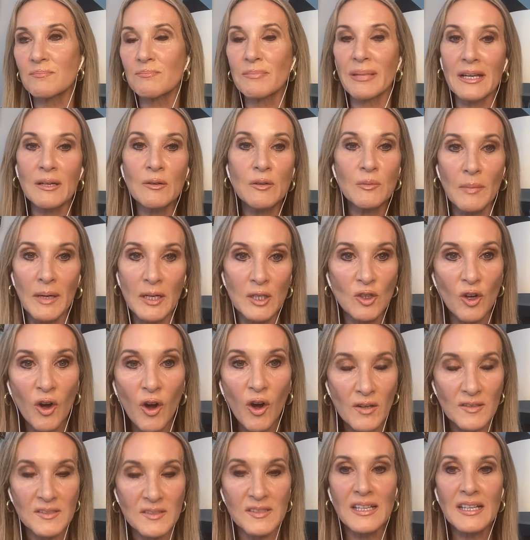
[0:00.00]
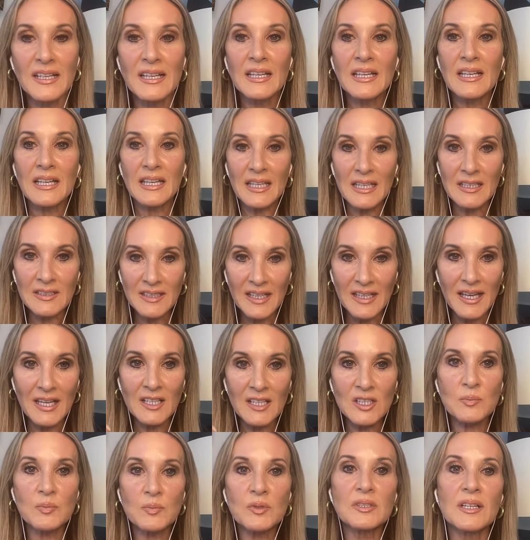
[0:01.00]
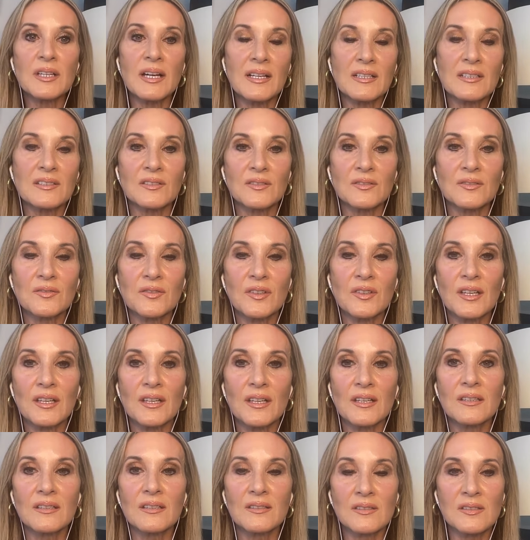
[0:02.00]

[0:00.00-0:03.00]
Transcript: playing with my dogs is as mm. productive mm.